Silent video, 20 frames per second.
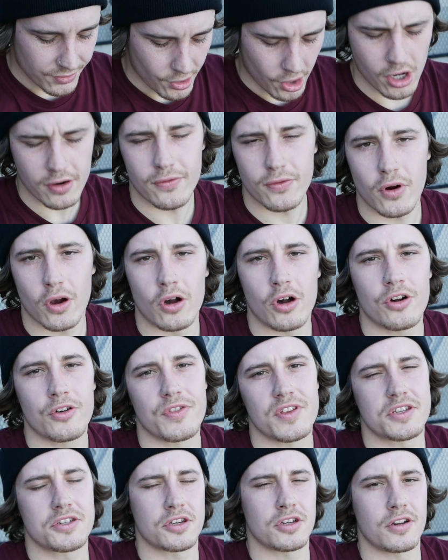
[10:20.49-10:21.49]
Overall,
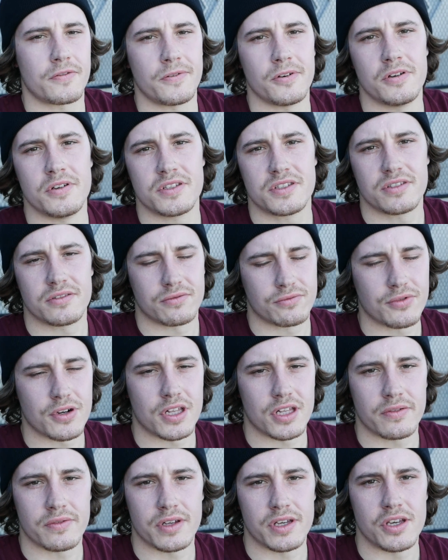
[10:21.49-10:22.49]
this scooter feels
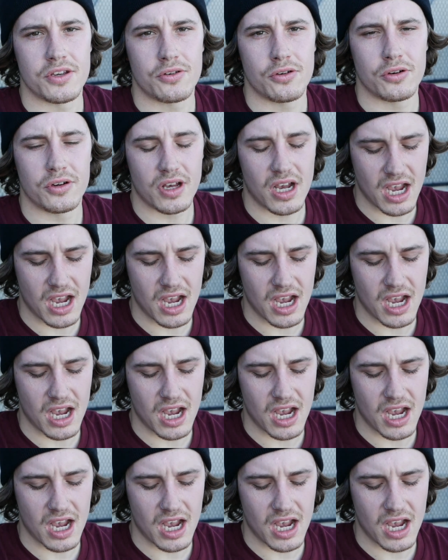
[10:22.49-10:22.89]
really, really good.